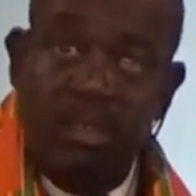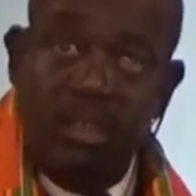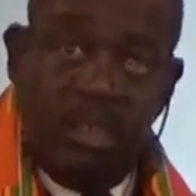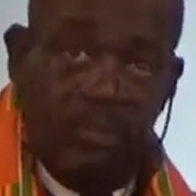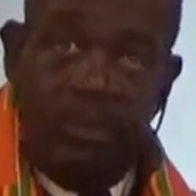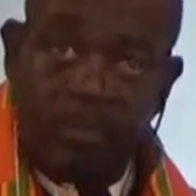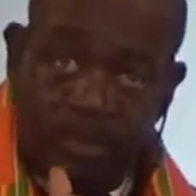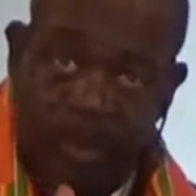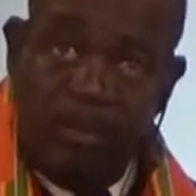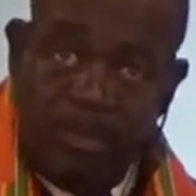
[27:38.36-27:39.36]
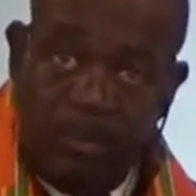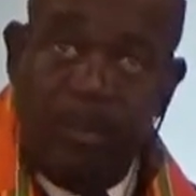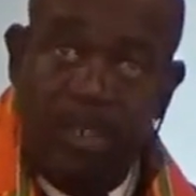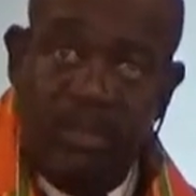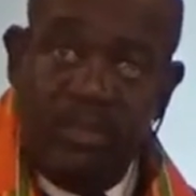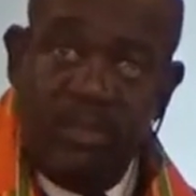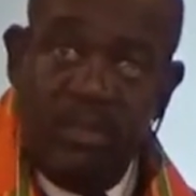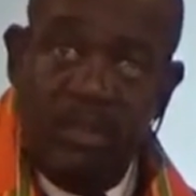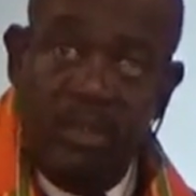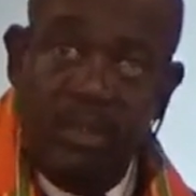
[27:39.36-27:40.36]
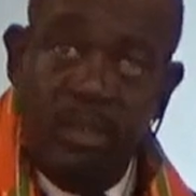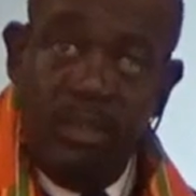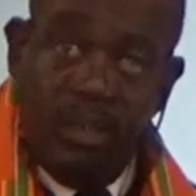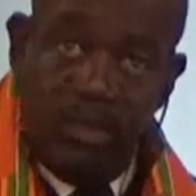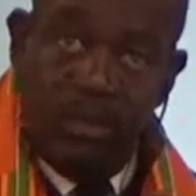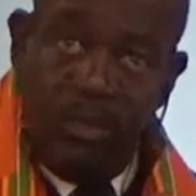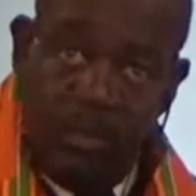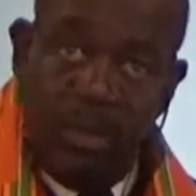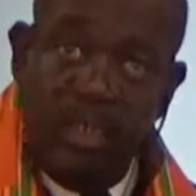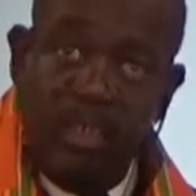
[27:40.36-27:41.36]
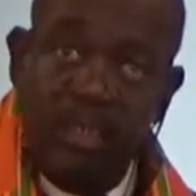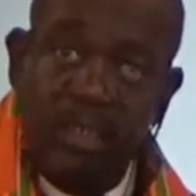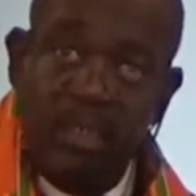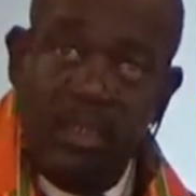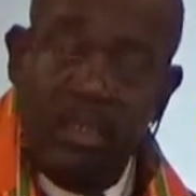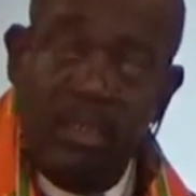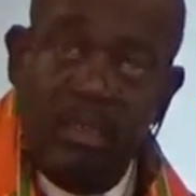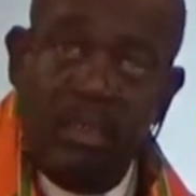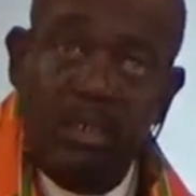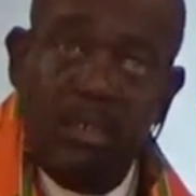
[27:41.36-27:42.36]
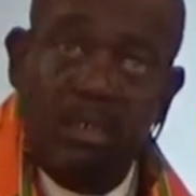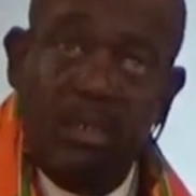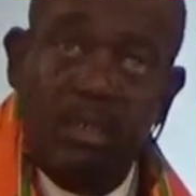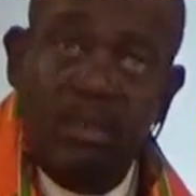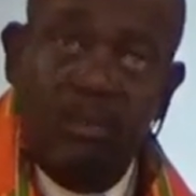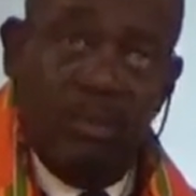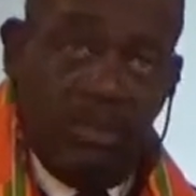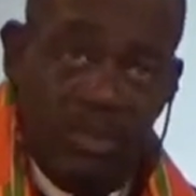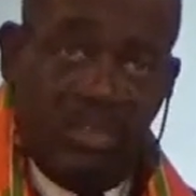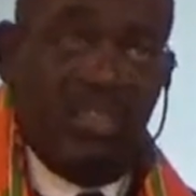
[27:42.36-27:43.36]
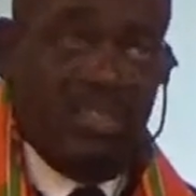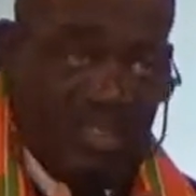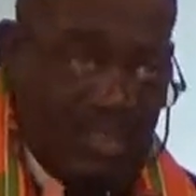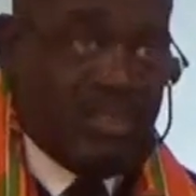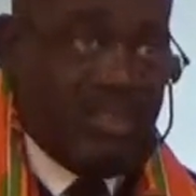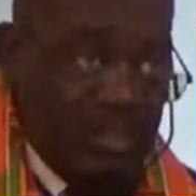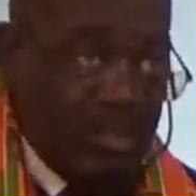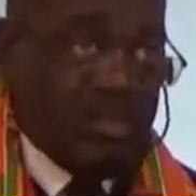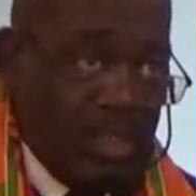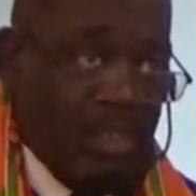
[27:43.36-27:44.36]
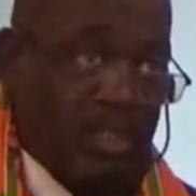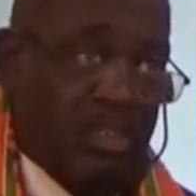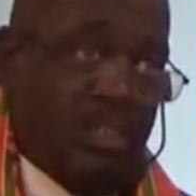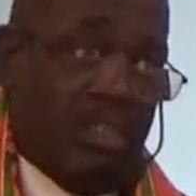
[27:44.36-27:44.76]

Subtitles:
Give him some space in your week? Would you just consider John?